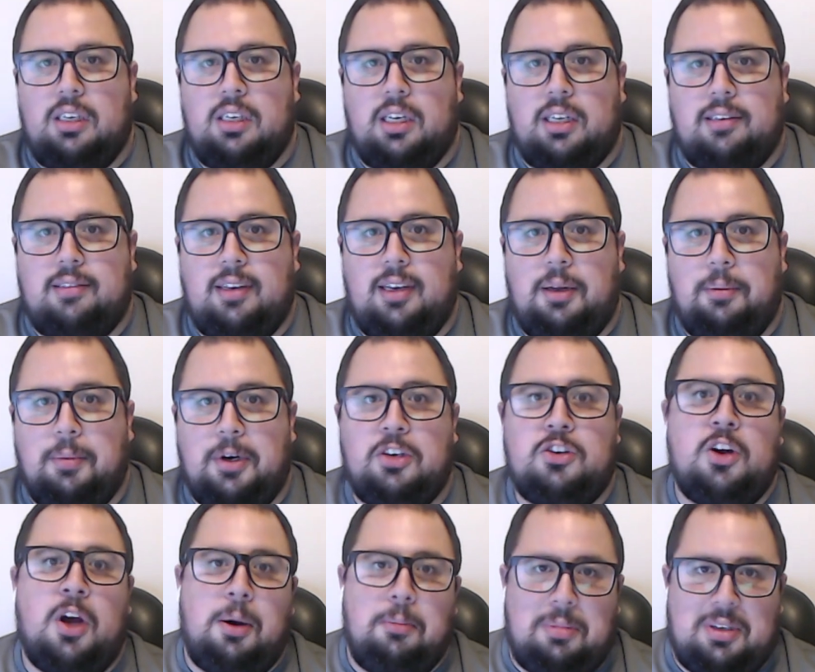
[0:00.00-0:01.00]
Not saying
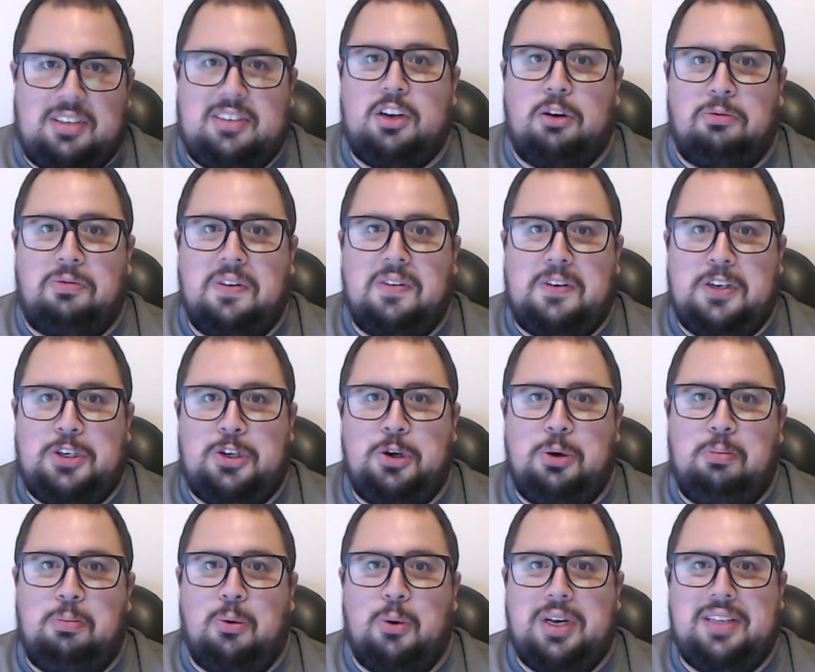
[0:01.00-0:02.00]
much, but still
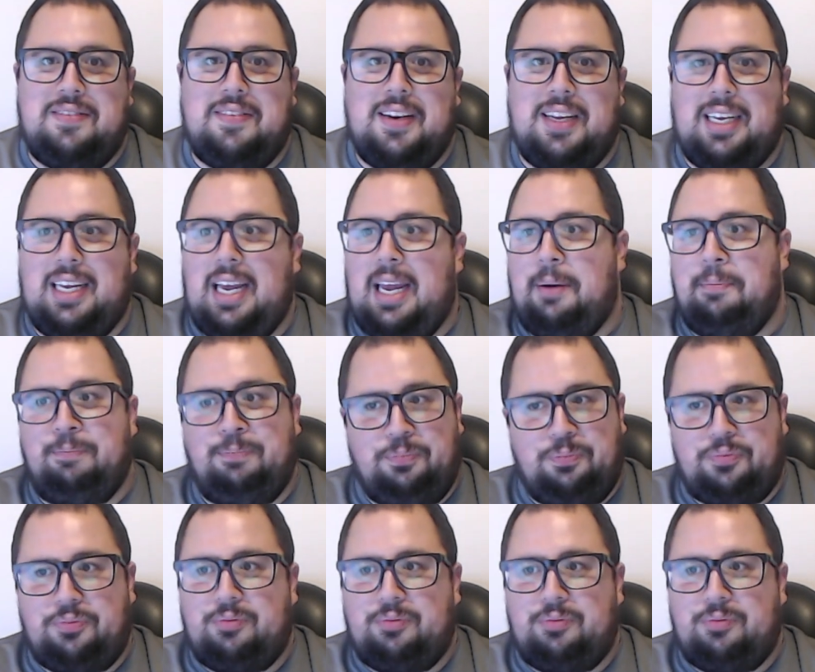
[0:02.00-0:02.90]
fifty-two points in a game.